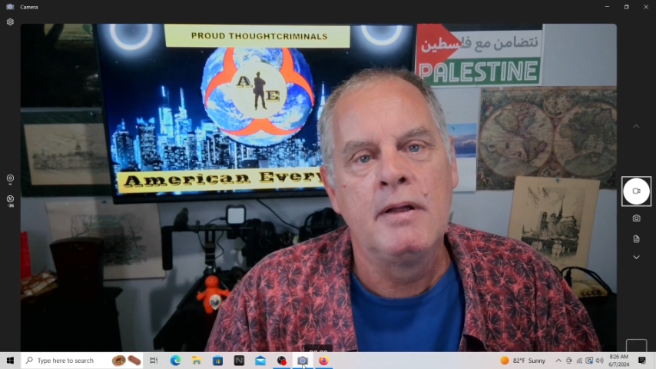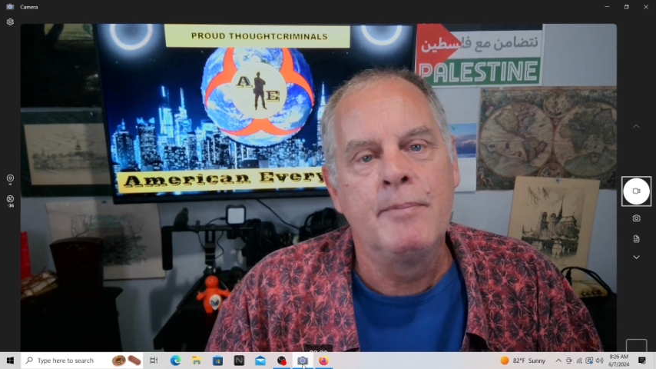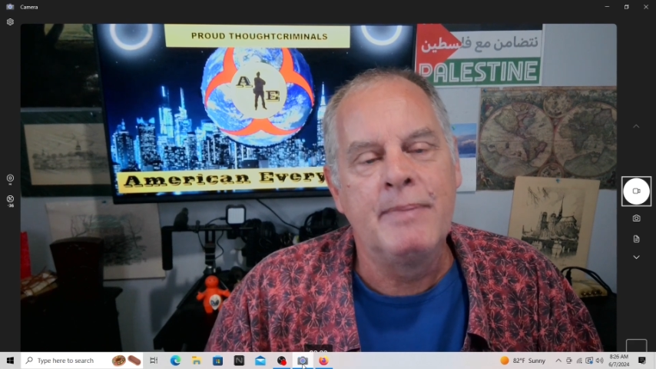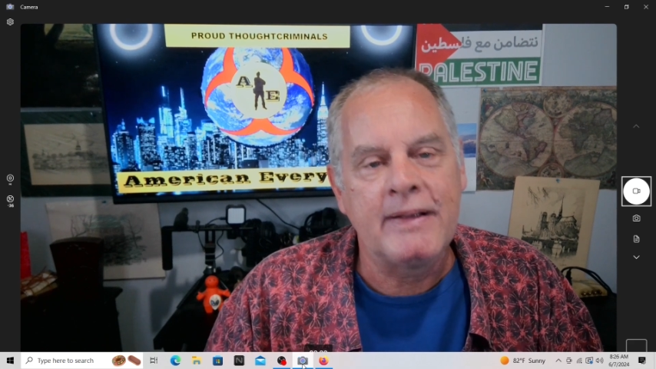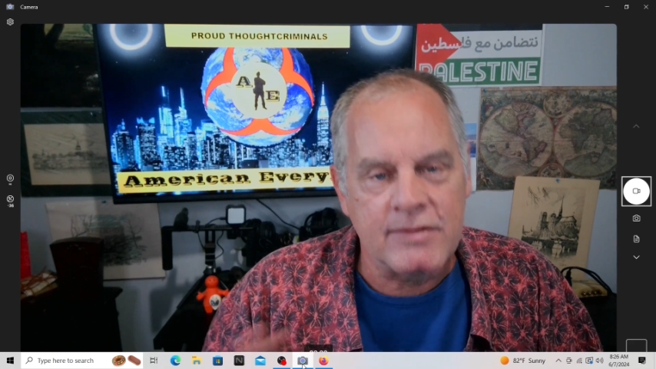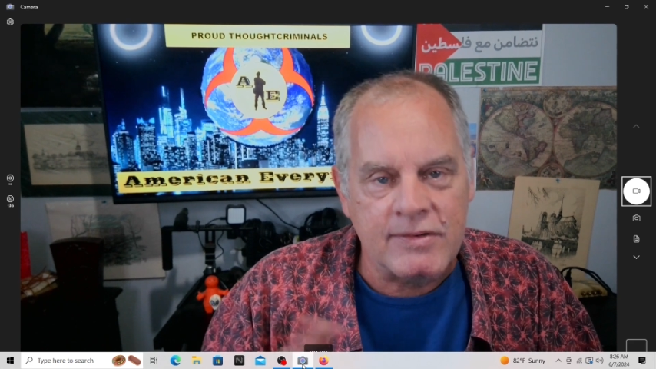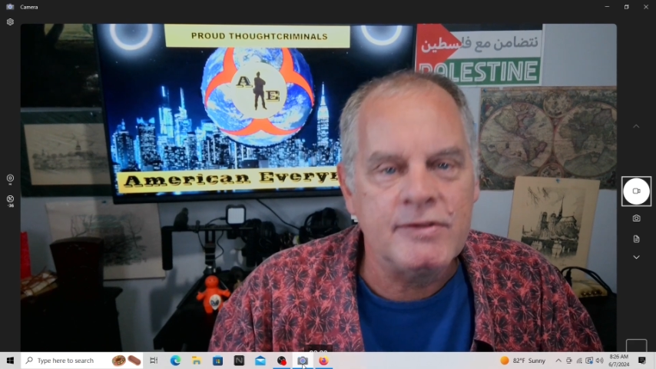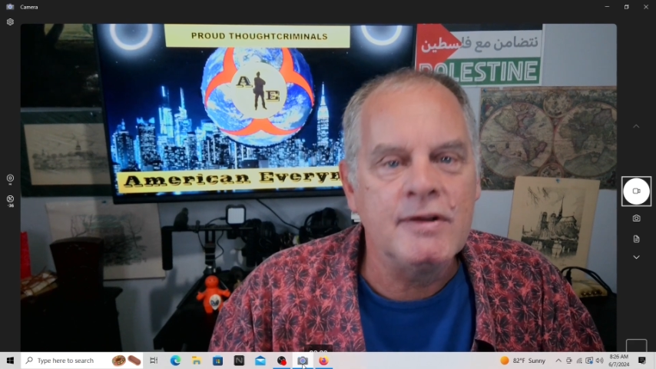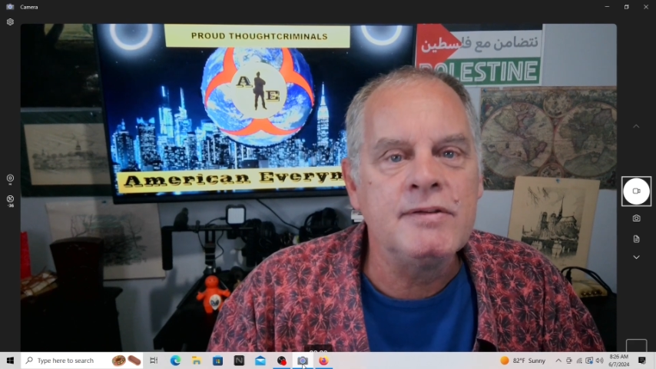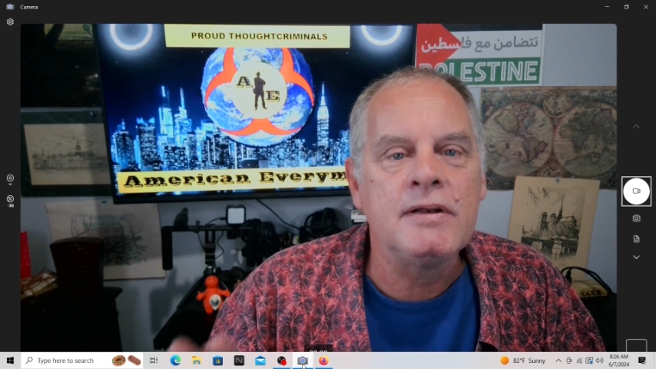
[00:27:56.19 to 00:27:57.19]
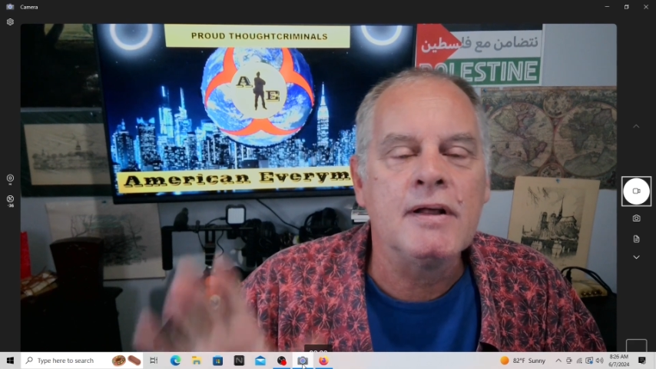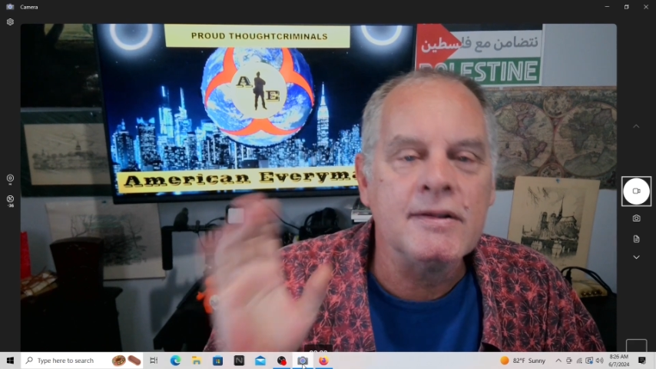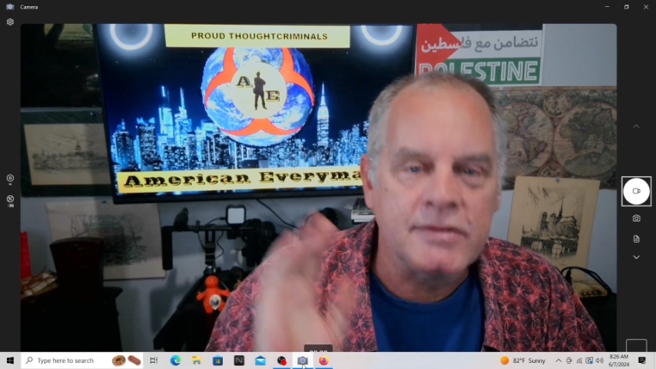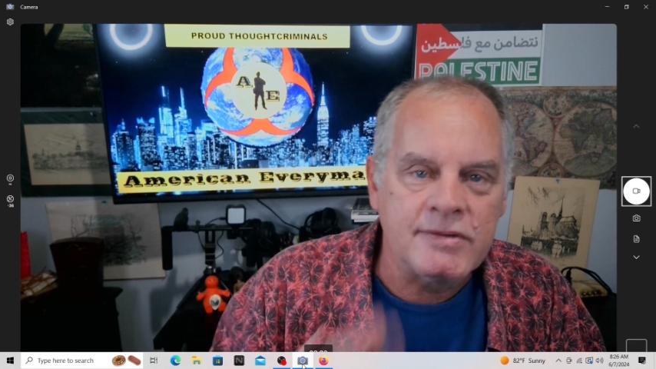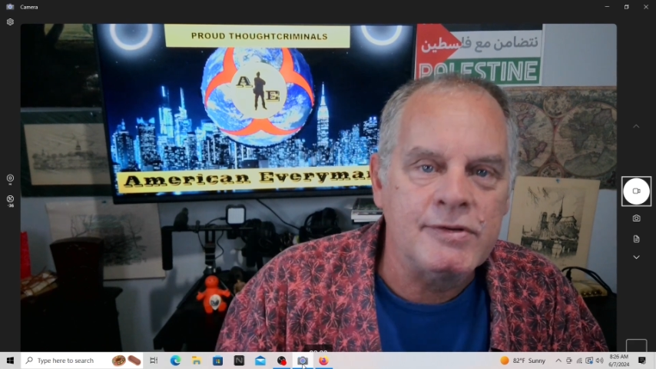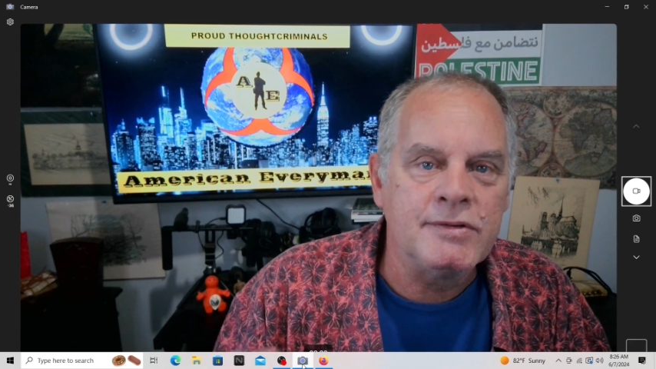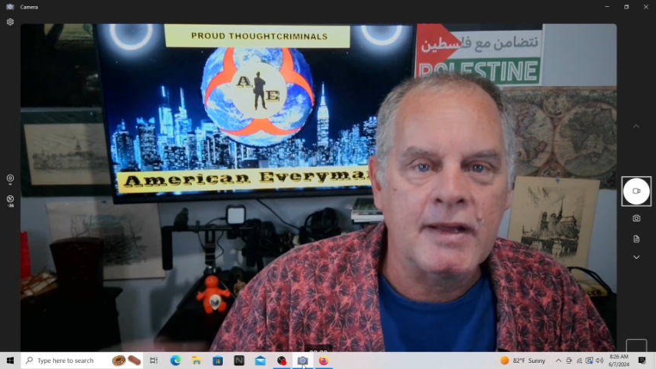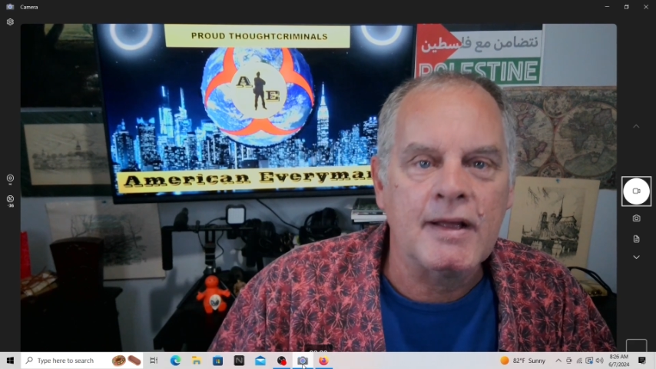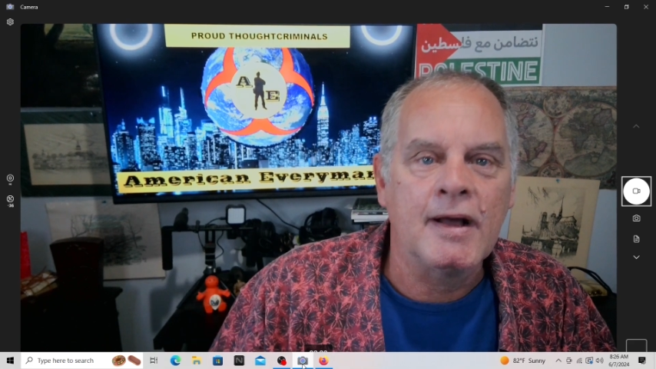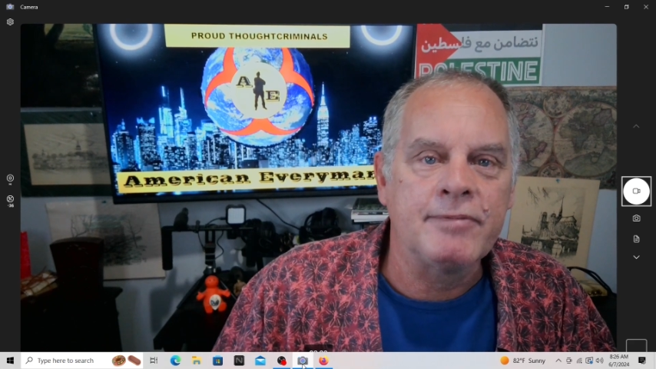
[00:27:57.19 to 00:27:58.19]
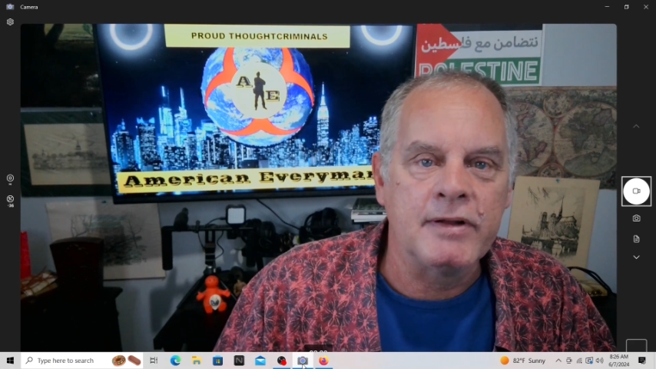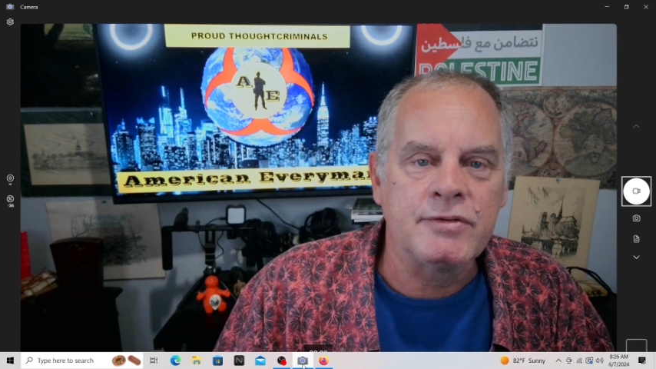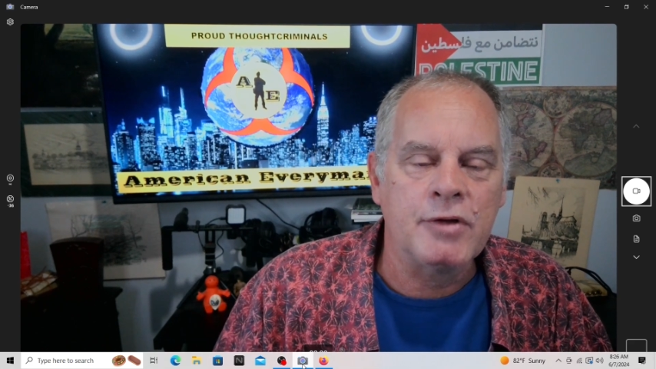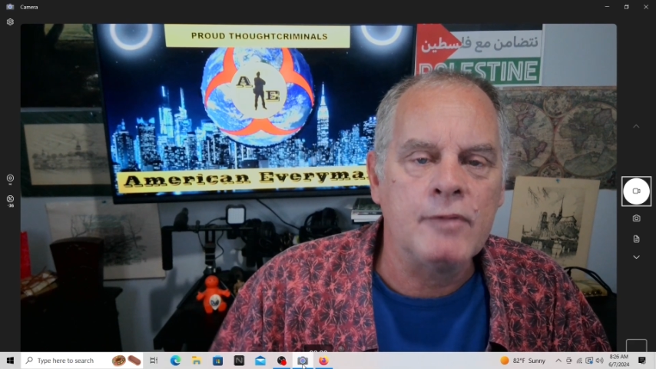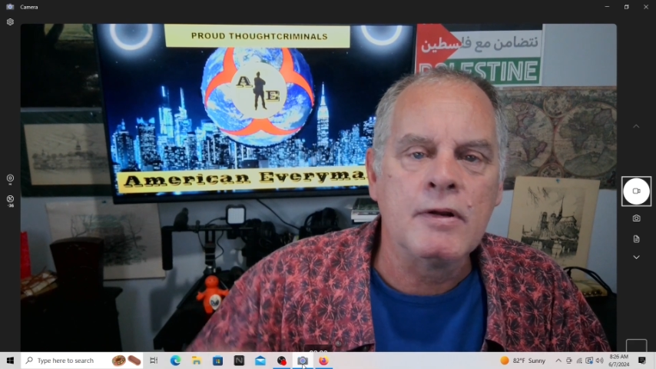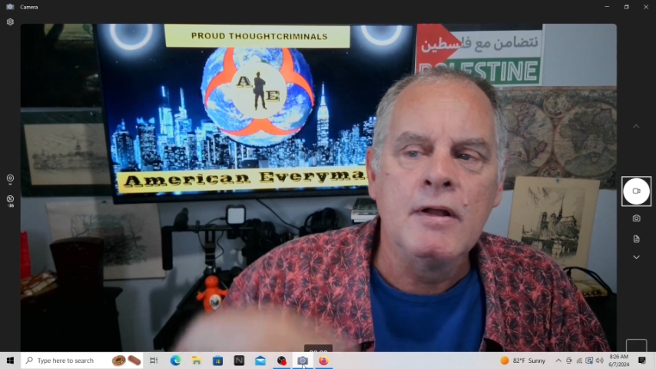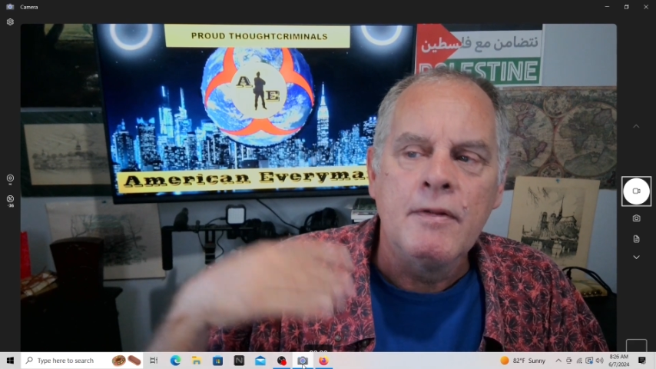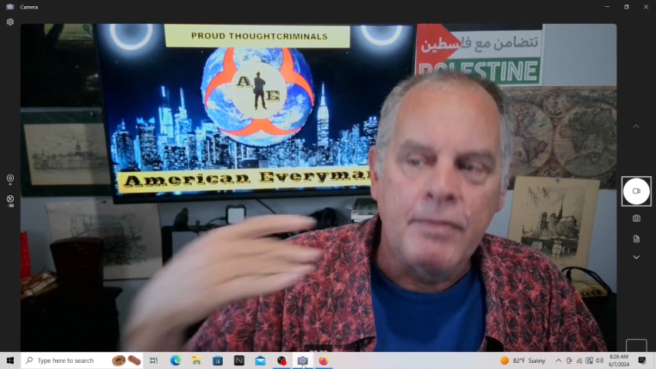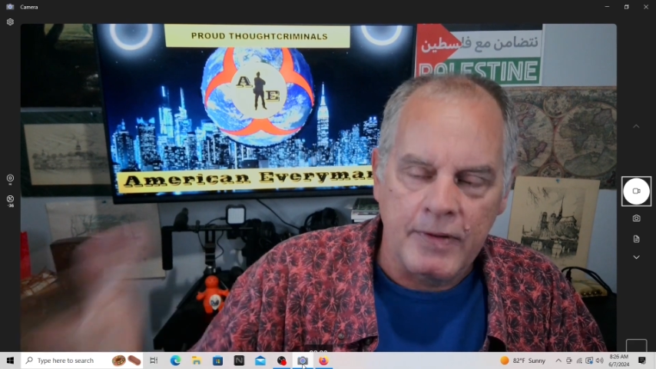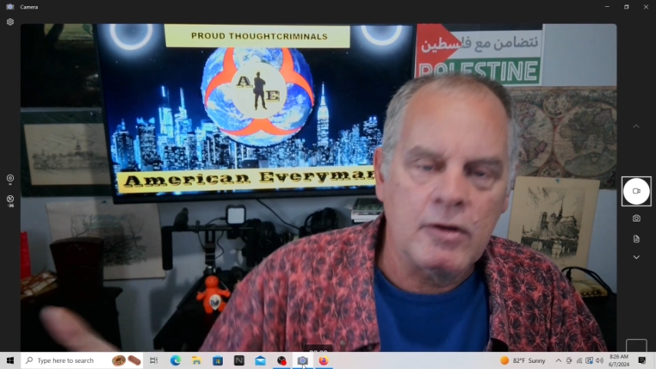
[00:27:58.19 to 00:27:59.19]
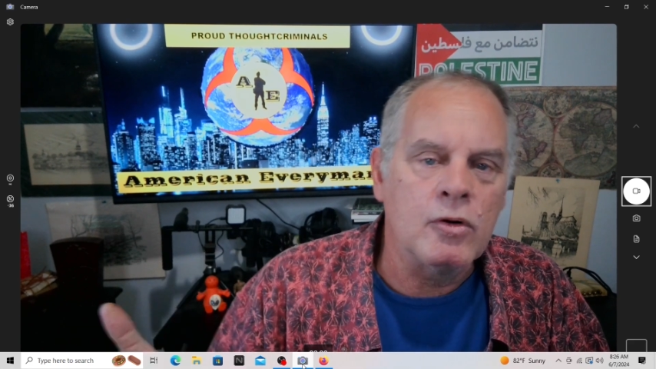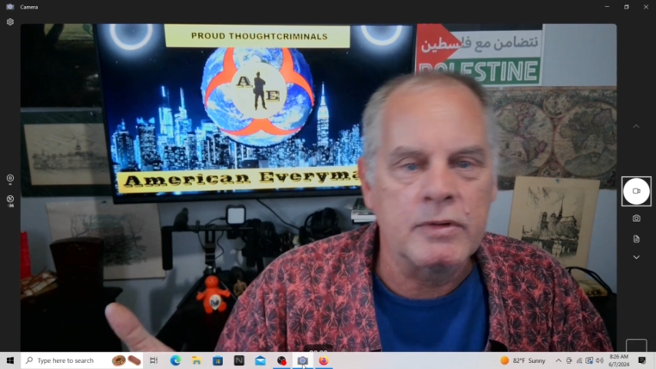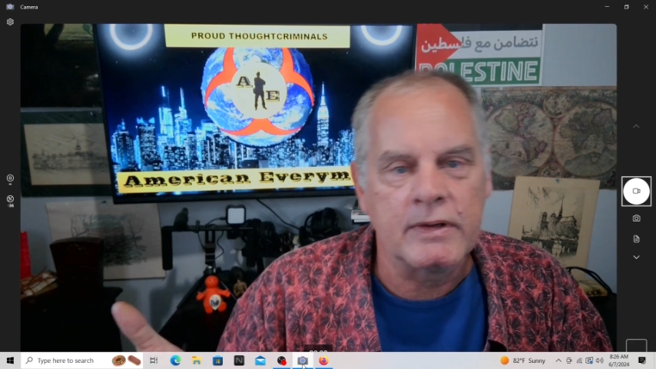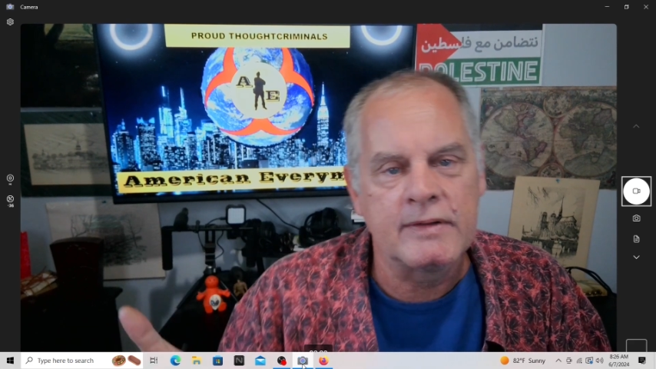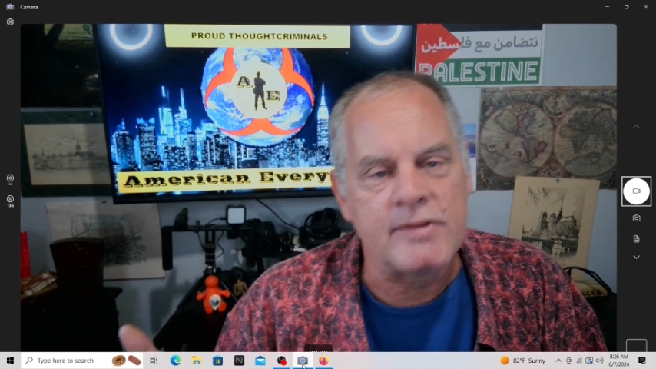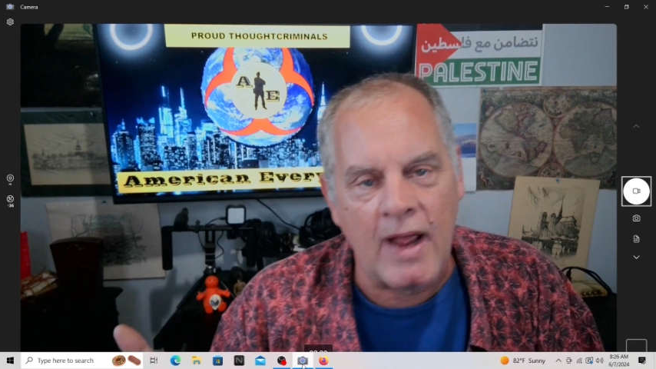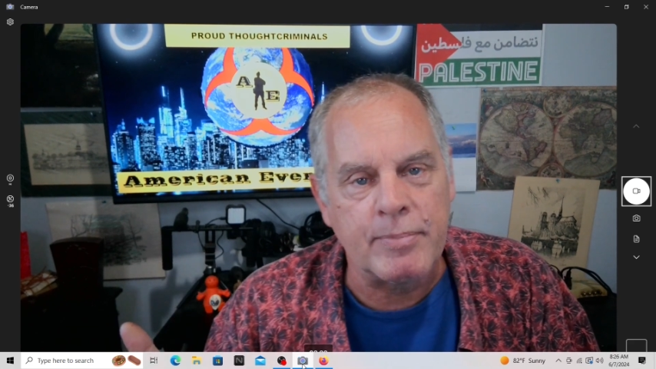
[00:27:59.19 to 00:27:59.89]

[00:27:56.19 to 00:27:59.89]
because as soon as he does and as soon as the conflict's over, they're holding snap